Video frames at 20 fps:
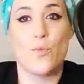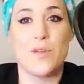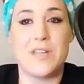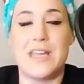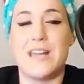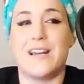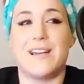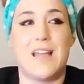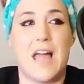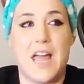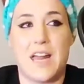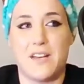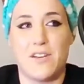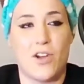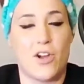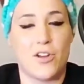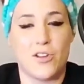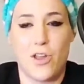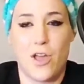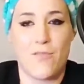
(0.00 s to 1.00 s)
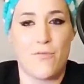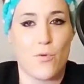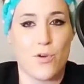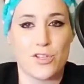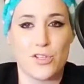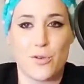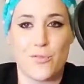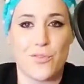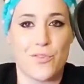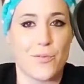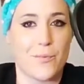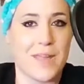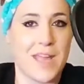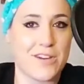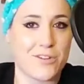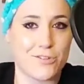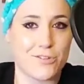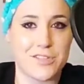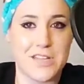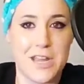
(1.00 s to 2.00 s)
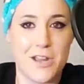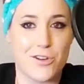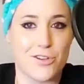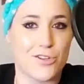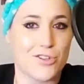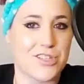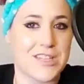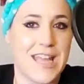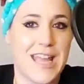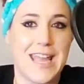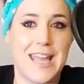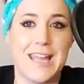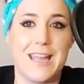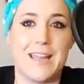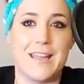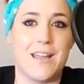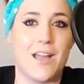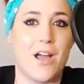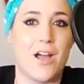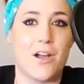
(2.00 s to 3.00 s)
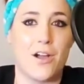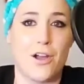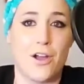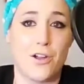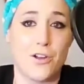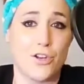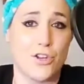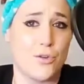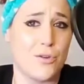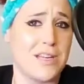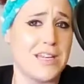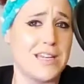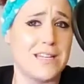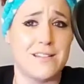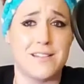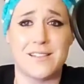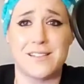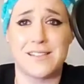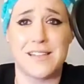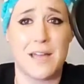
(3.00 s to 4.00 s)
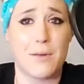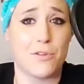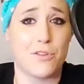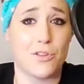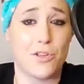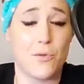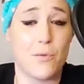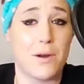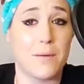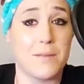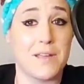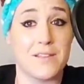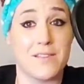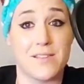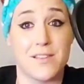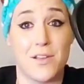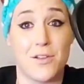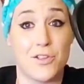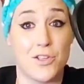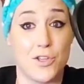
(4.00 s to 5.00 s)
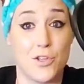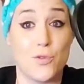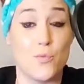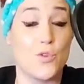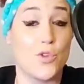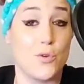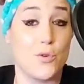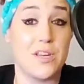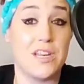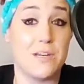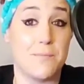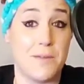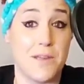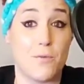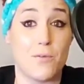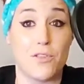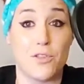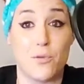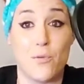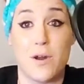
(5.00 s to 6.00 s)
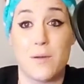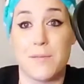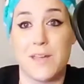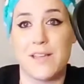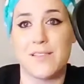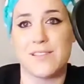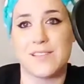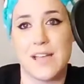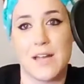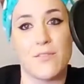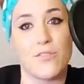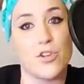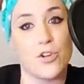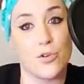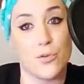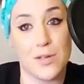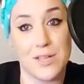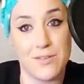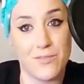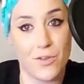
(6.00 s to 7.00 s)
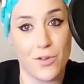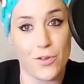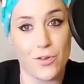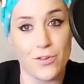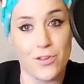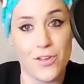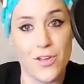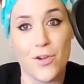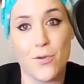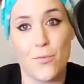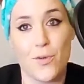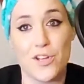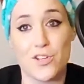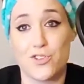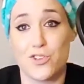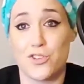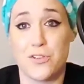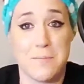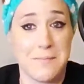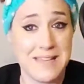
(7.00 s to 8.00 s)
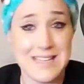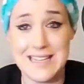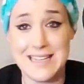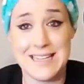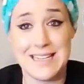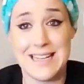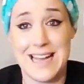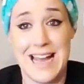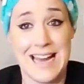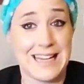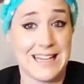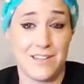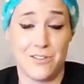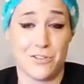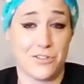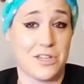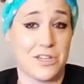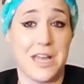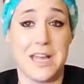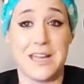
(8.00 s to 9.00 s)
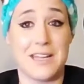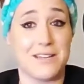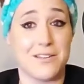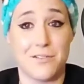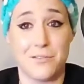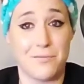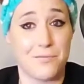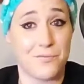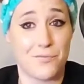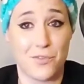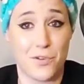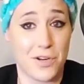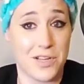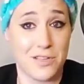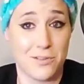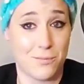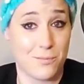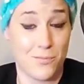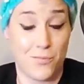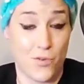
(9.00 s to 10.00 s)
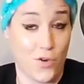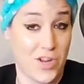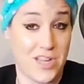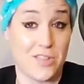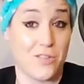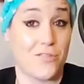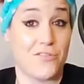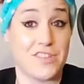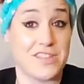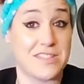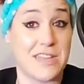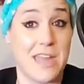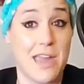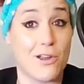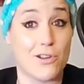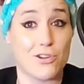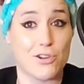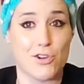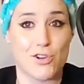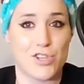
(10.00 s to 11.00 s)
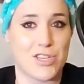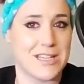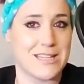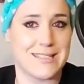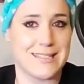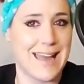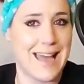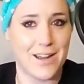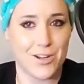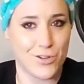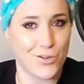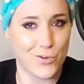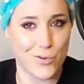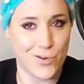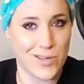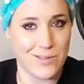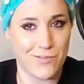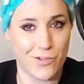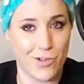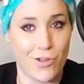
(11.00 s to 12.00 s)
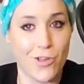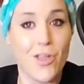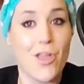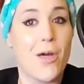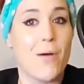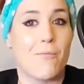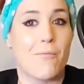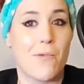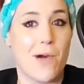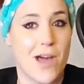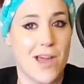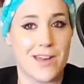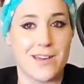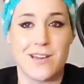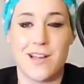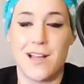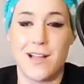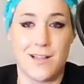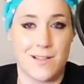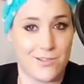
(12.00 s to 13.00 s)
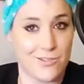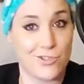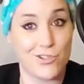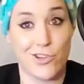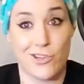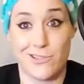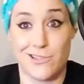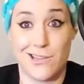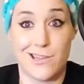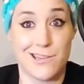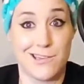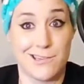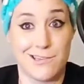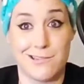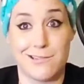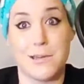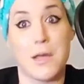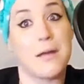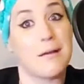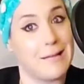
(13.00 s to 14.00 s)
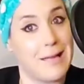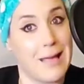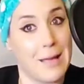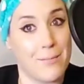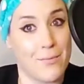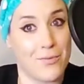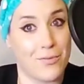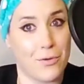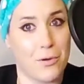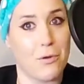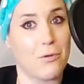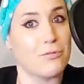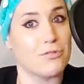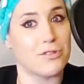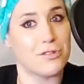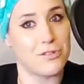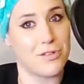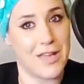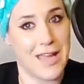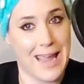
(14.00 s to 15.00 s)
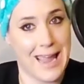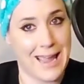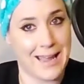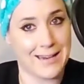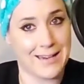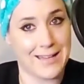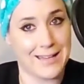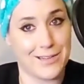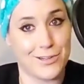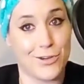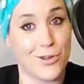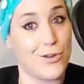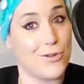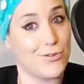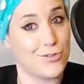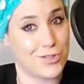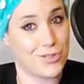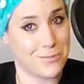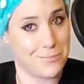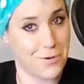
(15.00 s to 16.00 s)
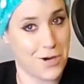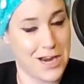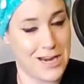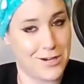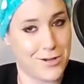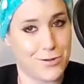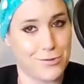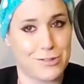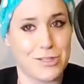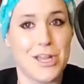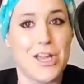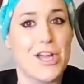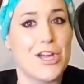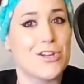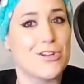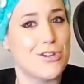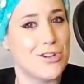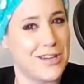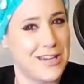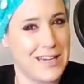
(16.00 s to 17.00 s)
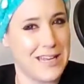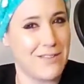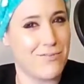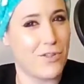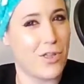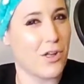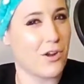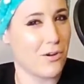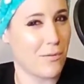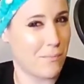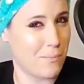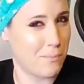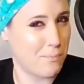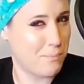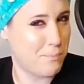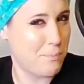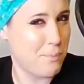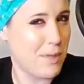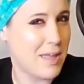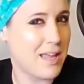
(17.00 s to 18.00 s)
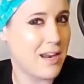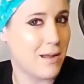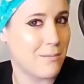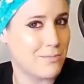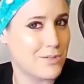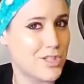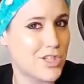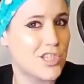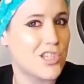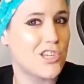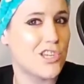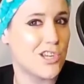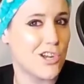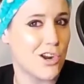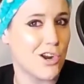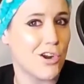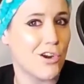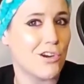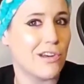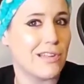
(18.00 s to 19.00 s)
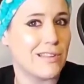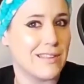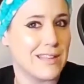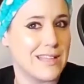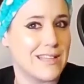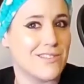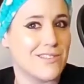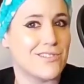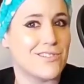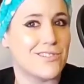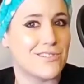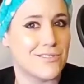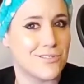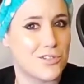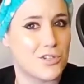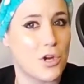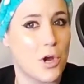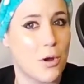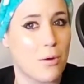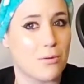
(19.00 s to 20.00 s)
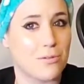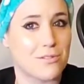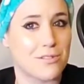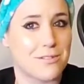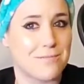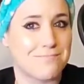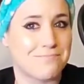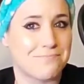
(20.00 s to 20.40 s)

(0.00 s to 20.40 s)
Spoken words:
get a voiceover from Kendall's character saying, you need to decide whether you want to be on, you need to pick whether you want to be on the side of good or evil, which to me, on either side, for either of these characters, is not good or evil. But, just like in Game of Thrones and in Sopranos, good and evil are a bit obscured in these shows.